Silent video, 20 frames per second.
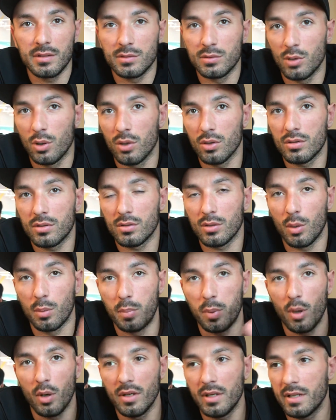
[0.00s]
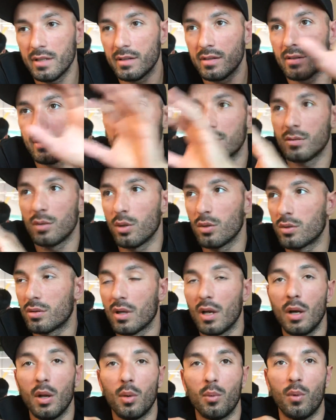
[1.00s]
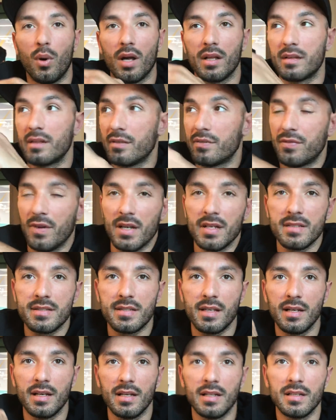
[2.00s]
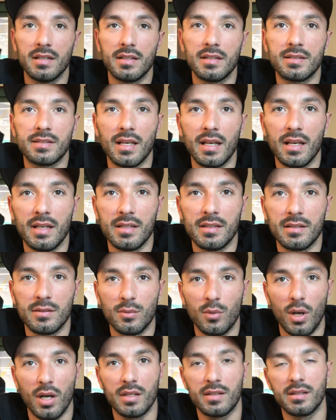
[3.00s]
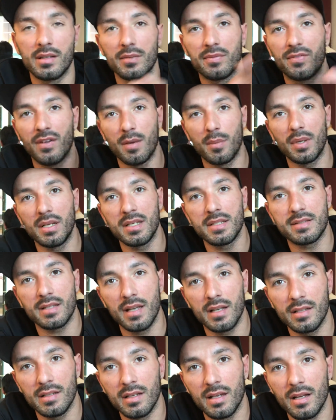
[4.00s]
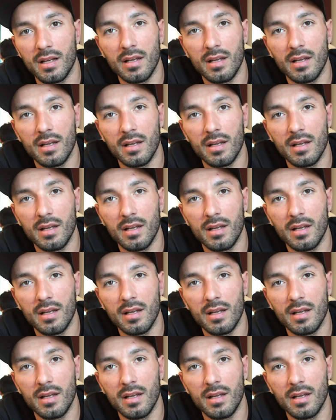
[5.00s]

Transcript: not opponent, not what the fans said, what the family say.